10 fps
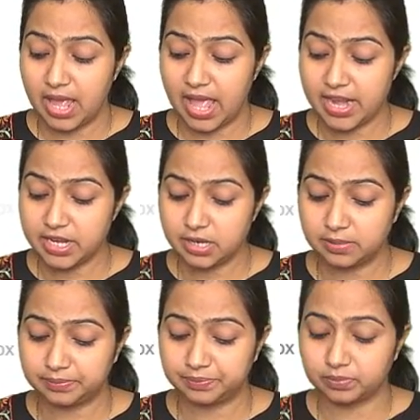And
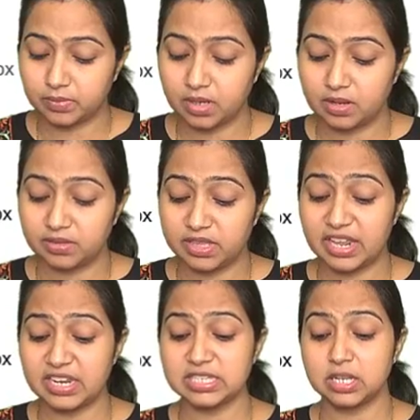
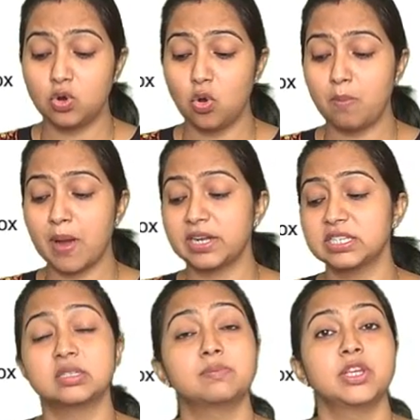there is low
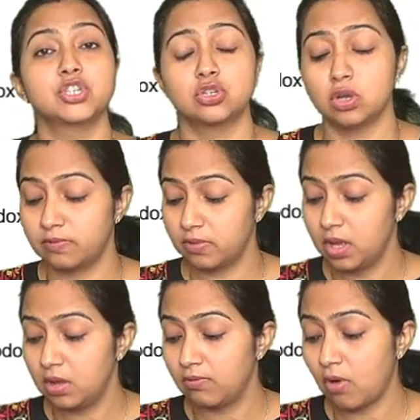participation of
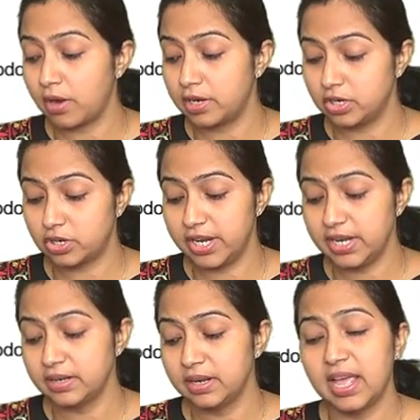foreign
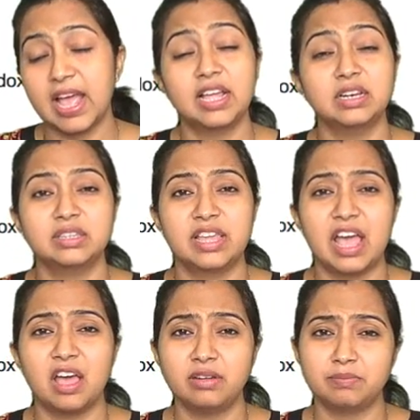trade and
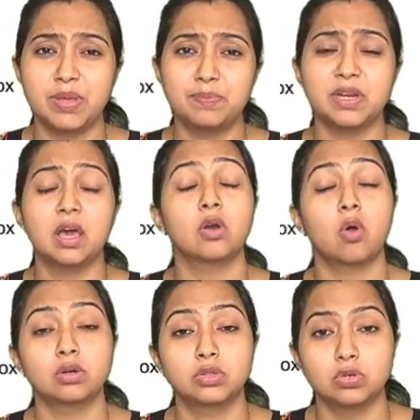people are
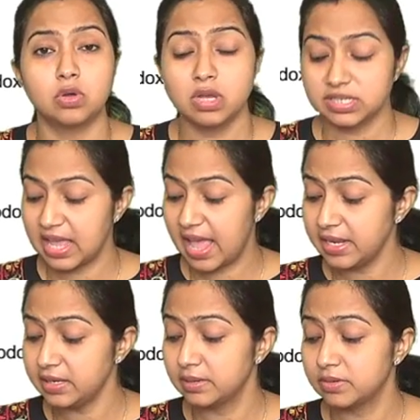orthodox and
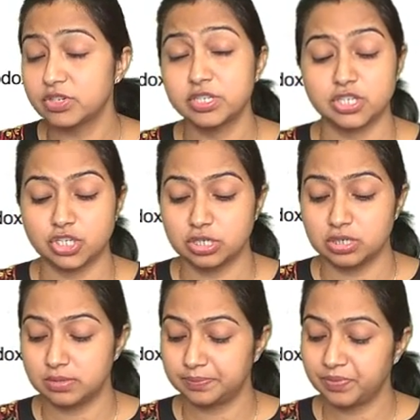traditional.
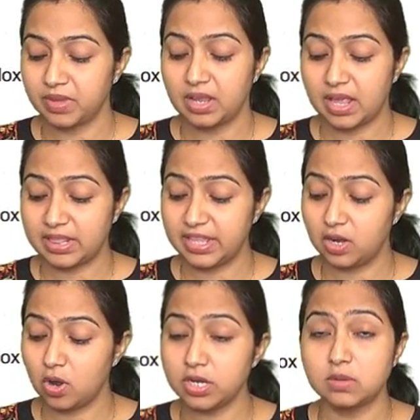They are
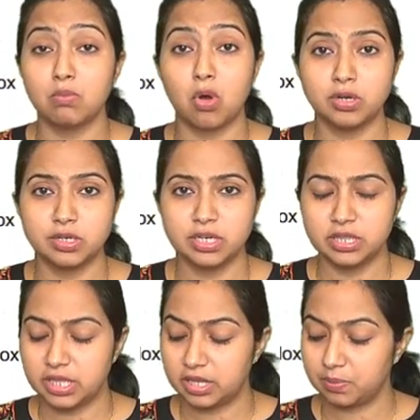not modern
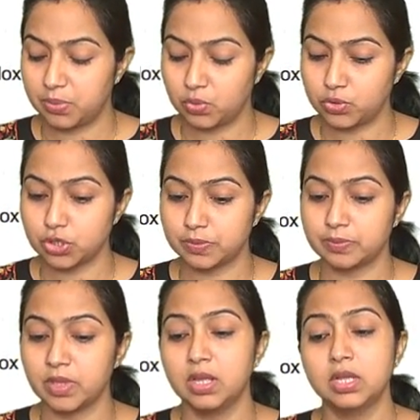in their approach.
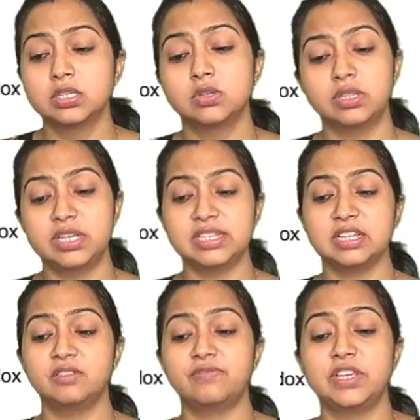So these are
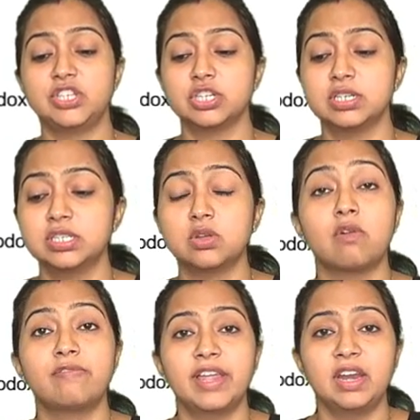the features
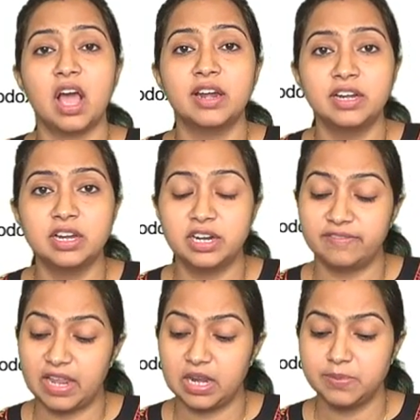of an
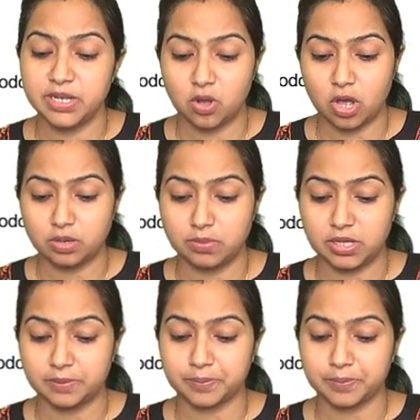underdeveloped economy.